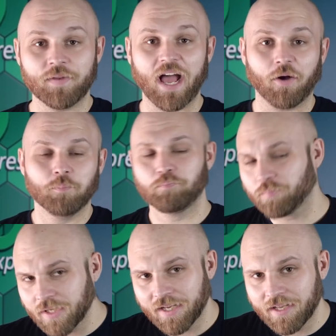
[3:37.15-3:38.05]
Now,
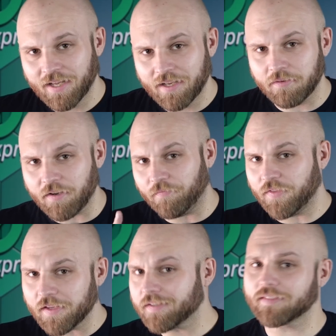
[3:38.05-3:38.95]
if
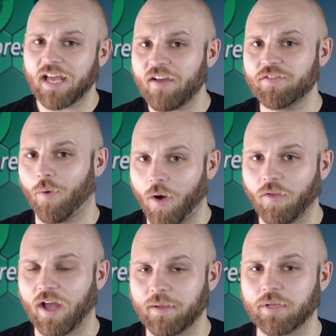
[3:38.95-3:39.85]
this doesn't have you
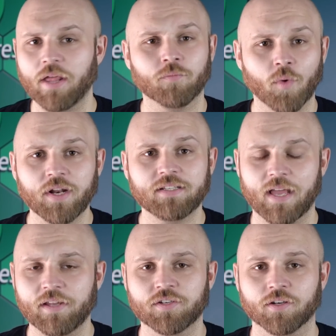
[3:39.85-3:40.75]
all hyped and ready
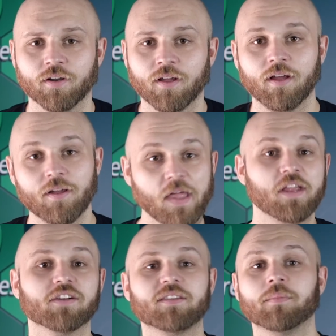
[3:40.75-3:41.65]
to enter, then
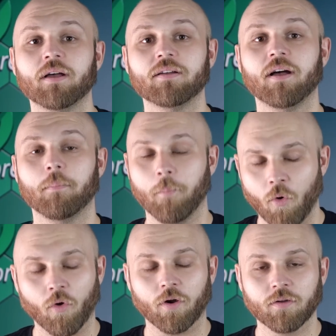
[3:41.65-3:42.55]
here's some
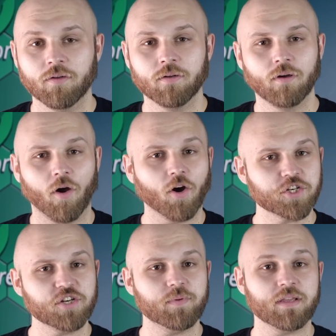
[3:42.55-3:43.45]
more
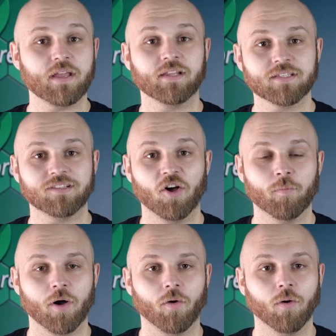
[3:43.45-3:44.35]
RGB in
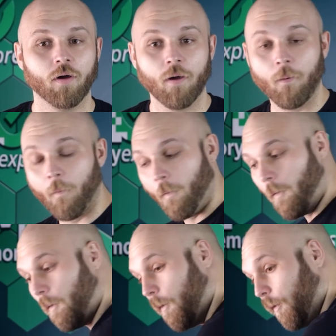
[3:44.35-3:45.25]
slow-mo.
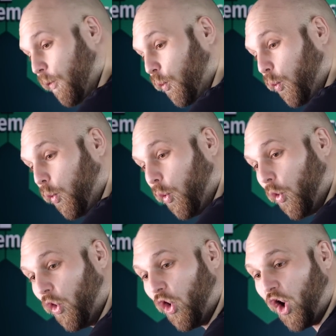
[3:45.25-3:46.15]

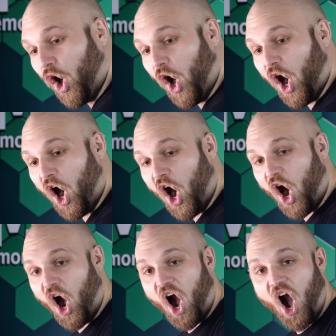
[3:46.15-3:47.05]

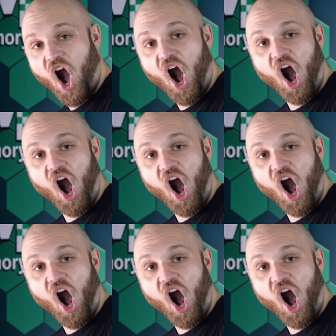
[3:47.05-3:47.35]
Whoa.